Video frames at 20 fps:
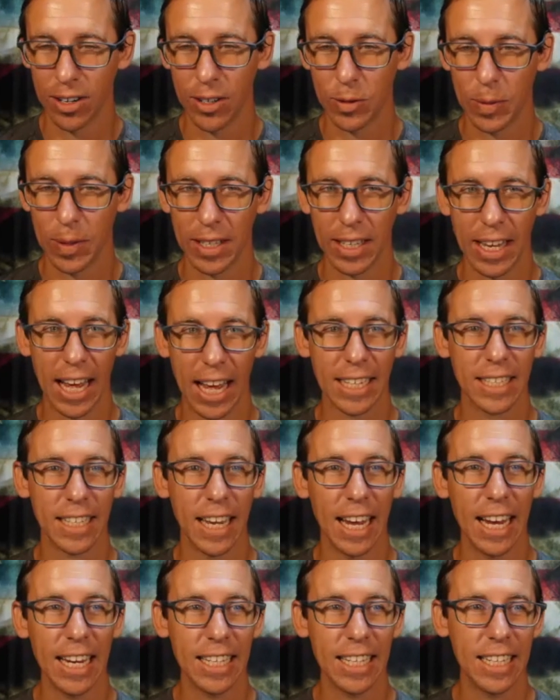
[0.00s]
You spent the last
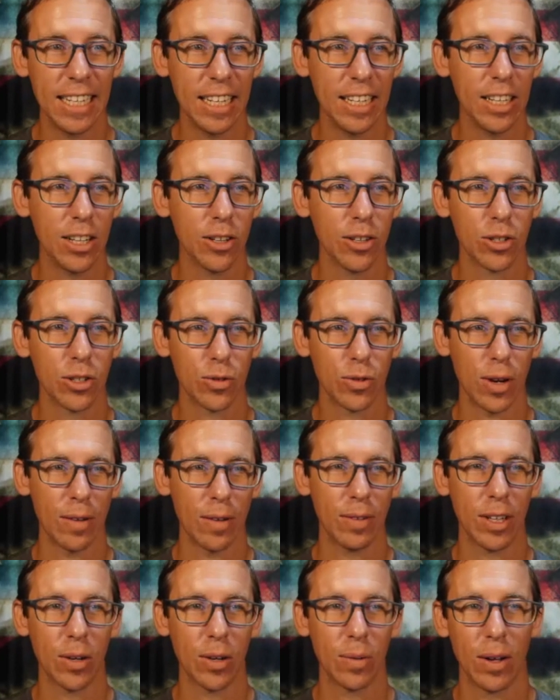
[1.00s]
18 years
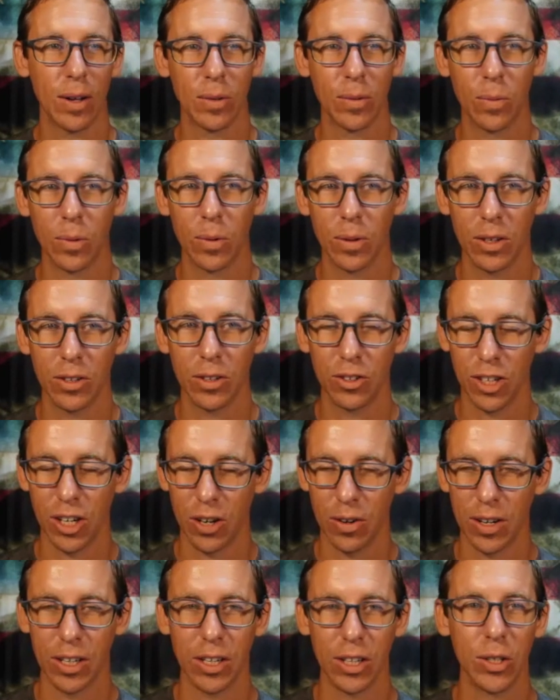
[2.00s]
traveling around the world
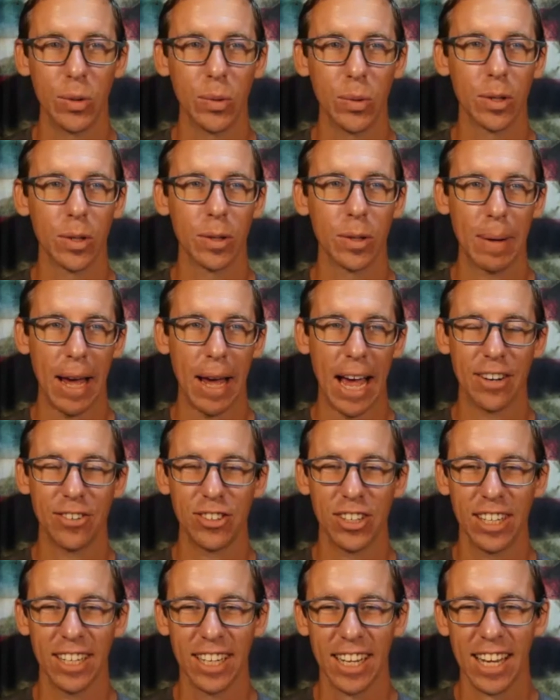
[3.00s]
sharing your
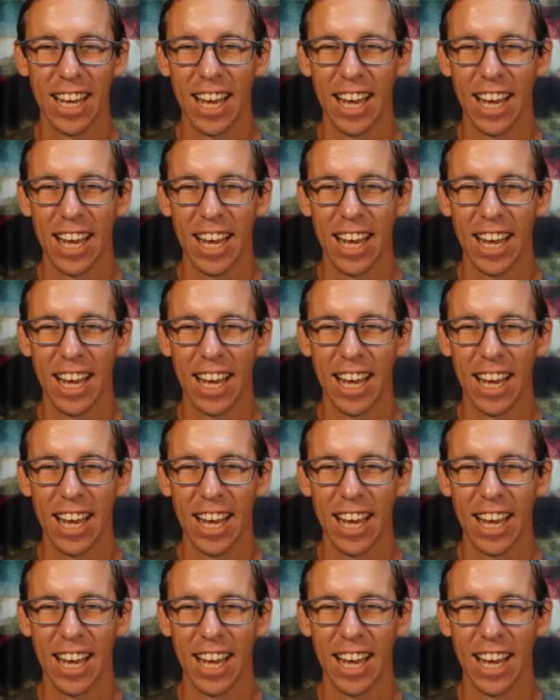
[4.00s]
passion.